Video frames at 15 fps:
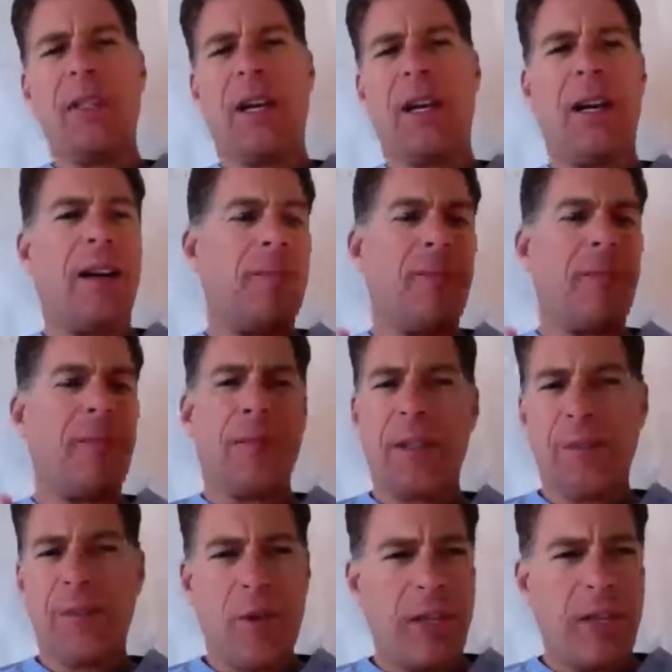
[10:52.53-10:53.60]
um,
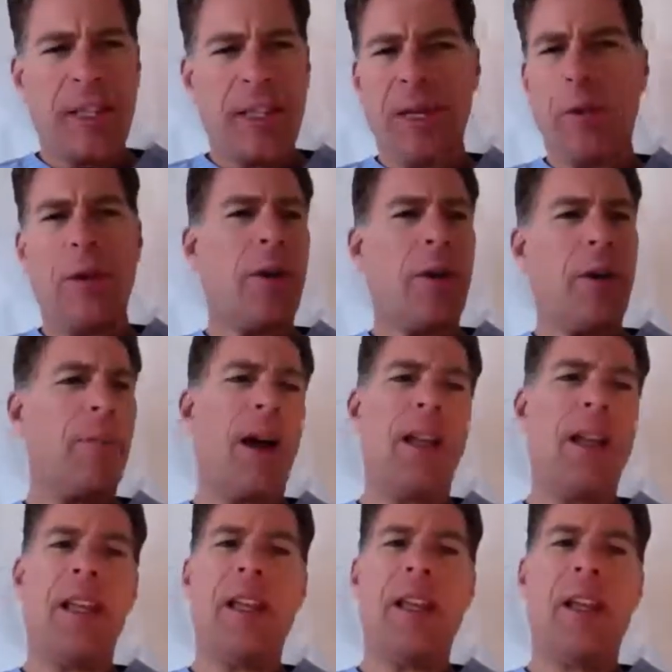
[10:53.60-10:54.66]
trusting someone with your
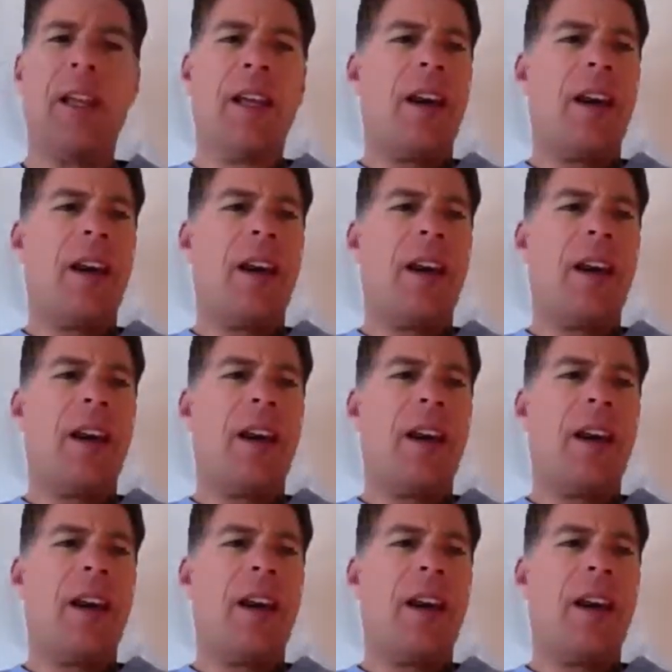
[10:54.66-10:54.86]
money,